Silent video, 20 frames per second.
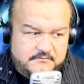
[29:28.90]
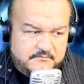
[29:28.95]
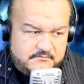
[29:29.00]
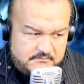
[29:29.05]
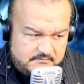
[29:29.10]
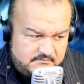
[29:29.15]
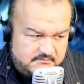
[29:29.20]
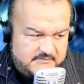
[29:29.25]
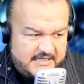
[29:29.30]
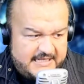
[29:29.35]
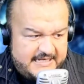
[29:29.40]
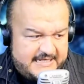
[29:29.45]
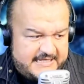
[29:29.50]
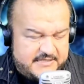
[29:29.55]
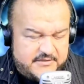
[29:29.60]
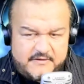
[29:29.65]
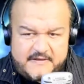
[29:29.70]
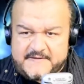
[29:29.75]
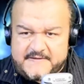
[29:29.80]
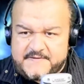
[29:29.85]
This
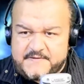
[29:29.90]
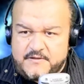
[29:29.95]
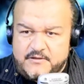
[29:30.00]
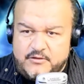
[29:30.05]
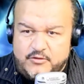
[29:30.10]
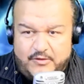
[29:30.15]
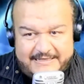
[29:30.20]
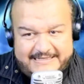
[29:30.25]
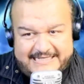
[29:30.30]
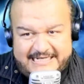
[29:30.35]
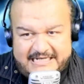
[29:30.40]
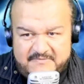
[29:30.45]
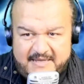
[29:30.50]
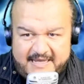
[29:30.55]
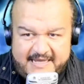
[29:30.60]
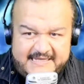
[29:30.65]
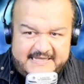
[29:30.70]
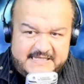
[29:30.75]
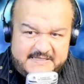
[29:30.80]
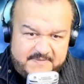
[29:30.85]
time, they don't make the
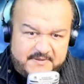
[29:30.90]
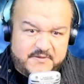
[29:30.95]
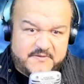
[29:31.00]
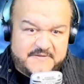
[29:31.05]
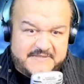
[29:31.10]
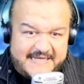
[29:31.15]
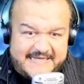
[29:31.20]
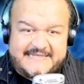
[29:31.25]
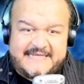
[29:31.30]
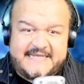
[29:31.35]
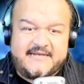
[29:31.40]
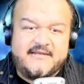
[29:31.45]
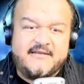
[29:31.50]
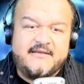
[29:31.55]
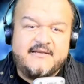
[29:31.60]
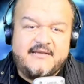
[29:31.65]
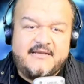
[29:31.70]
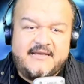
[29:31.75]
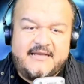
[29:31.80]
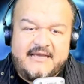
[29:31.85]
models but
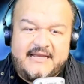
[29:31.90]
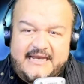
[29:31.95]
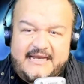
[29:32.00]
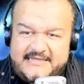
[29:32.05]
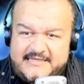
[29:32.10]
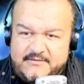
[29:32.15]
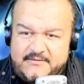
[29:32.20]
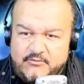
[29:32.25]
conduct the landing